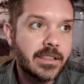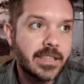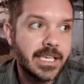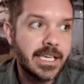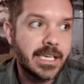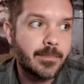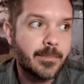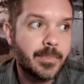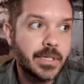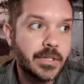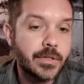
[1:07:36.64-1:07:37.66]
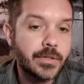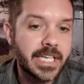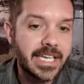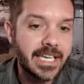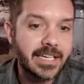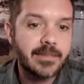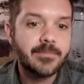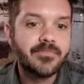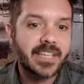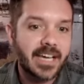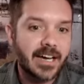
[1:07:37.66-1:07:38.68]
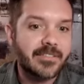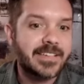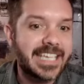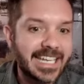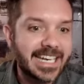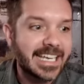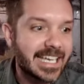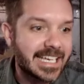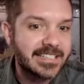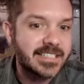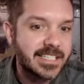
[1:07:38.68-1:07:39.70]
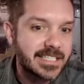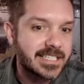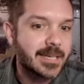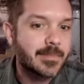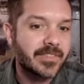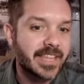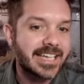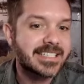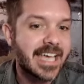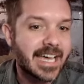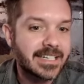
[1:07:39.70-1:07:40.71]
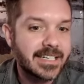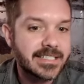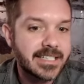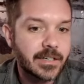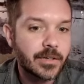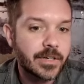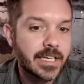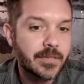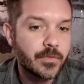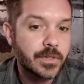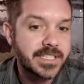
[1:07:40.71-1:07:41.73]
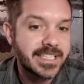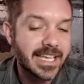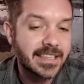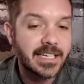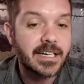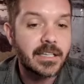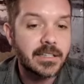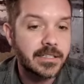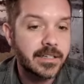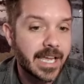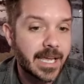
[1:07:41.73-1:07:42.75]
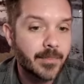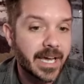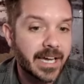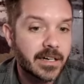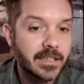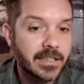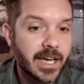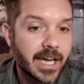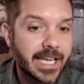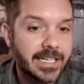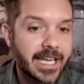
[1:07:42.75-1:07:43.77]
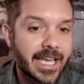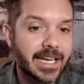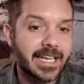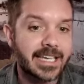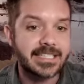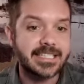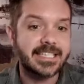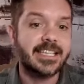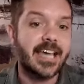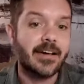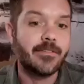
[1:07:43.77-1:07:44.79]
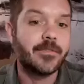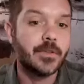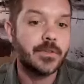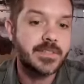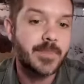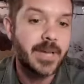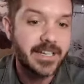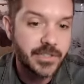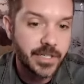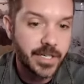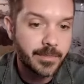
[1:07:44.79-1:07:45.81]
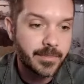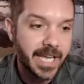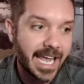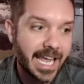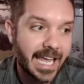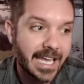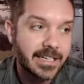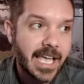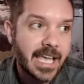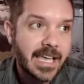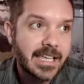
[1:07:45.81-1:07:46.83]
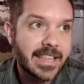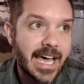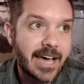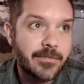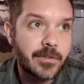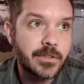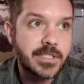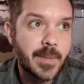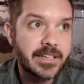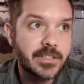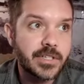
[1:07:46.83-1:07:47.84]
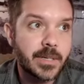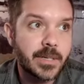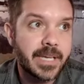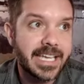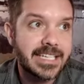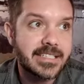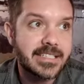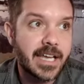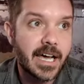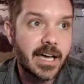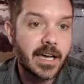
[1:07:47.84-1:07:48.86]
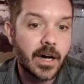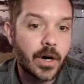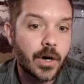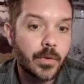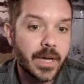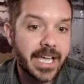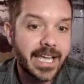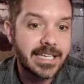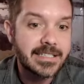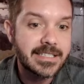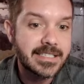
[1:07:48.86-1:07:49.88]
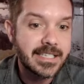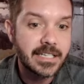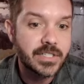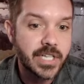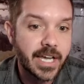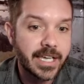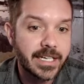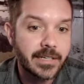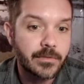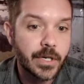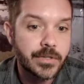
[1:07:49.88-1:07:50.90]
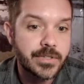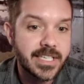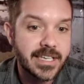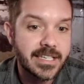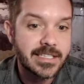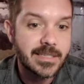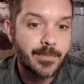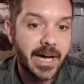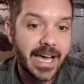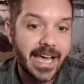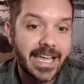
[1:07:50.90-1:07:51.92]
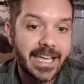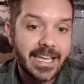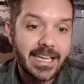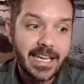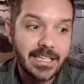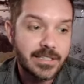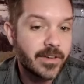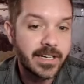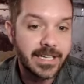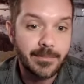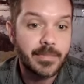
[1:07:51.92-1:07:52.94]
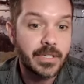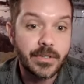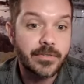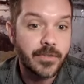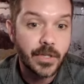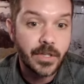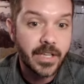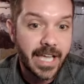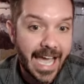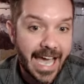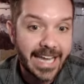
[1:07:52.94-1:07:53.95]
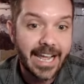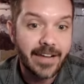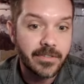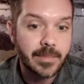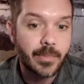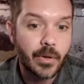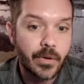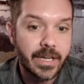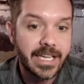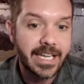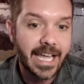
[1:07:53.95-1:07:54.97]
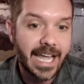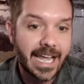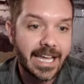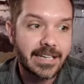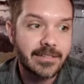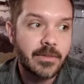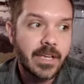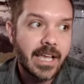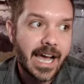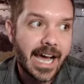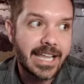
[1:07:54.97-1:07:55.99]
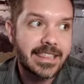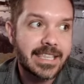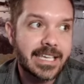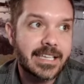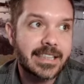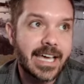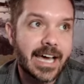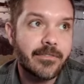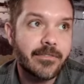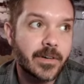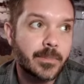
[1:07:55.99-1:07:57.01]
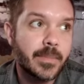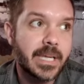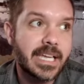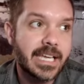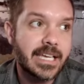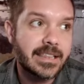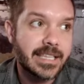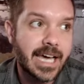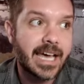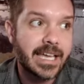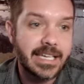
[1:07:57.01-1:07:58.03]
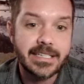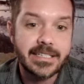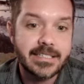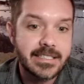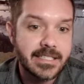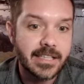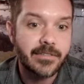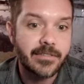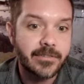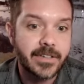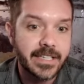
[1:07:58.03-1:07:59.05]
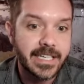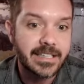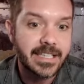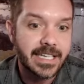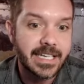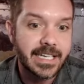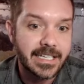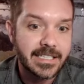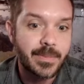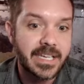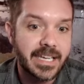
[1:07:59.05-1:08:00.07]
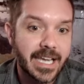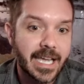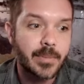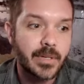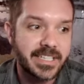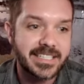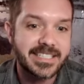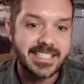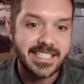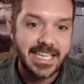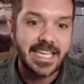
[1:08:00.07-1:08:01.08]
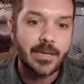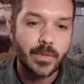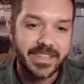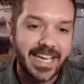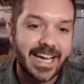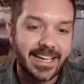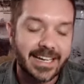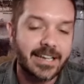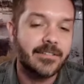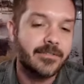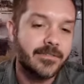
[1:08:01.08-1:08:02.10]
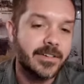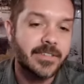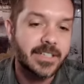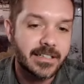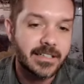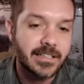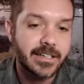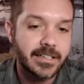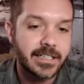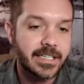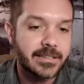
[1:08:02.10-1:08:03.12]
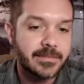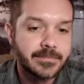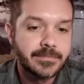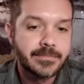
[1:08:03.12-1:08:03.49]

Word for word: the beauty of getting into some of that sadness and grief was that the color came back online and I could see that full spectrum. And that full spectrum is not always sunshine and roses, but it's fucking beautiful at every point and I think that for me, that is the fulfilling thing is being able to see with that kind of vivid clarity.